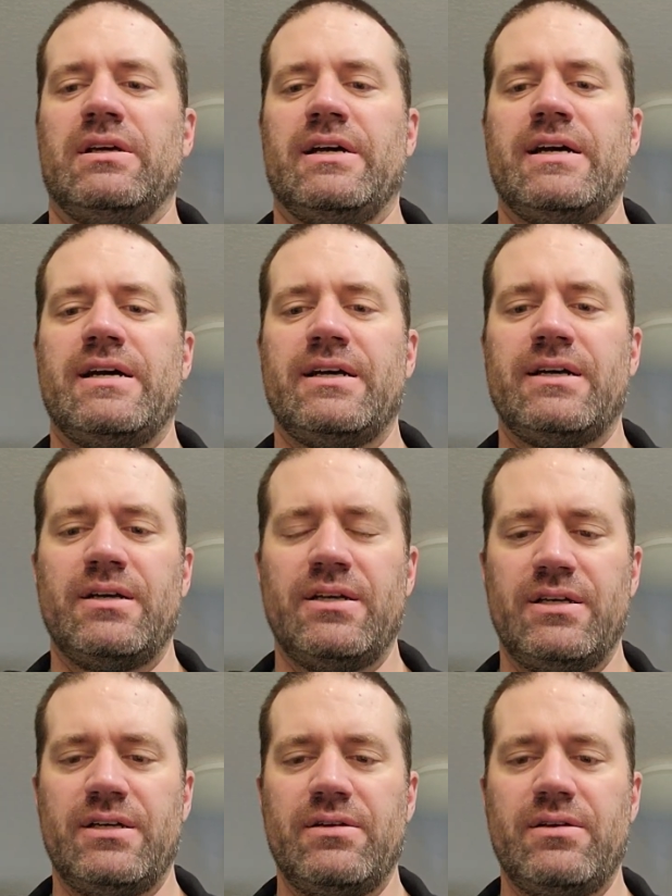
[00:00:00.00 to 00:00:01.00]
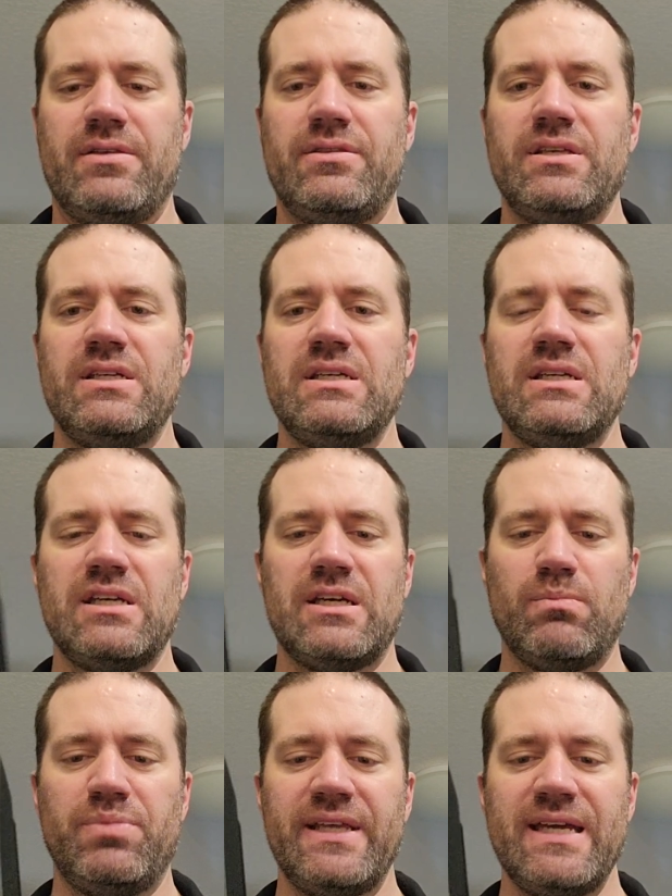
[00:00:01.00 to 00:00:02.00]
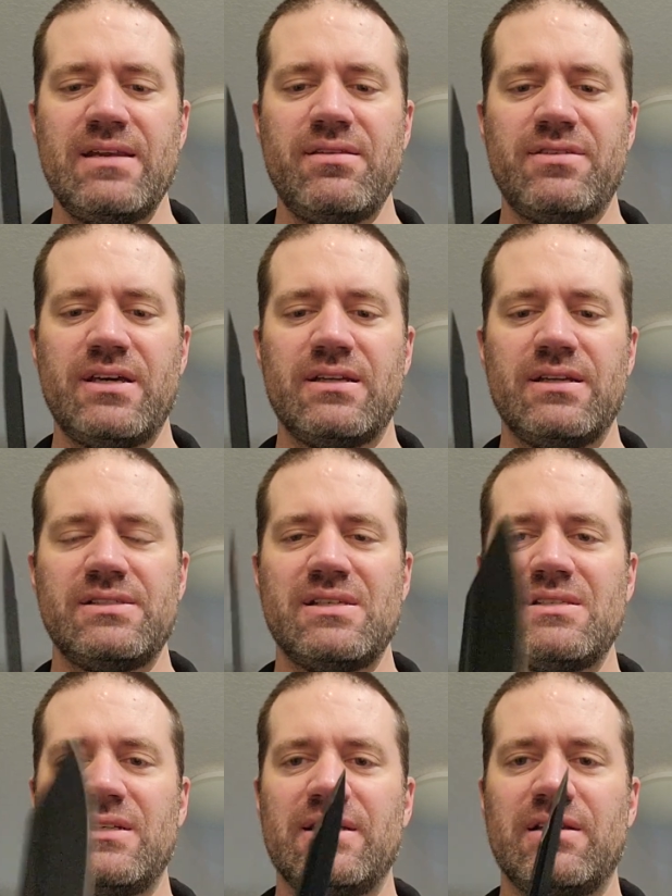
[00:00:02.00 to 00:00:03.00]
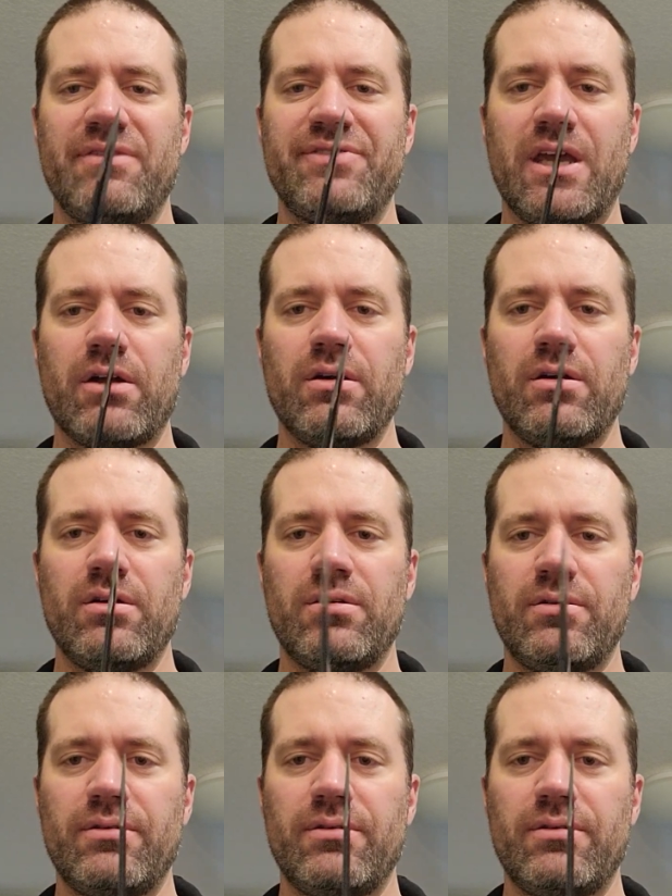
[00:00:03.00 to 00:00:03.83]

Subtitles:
The blade thickness is a little thicker.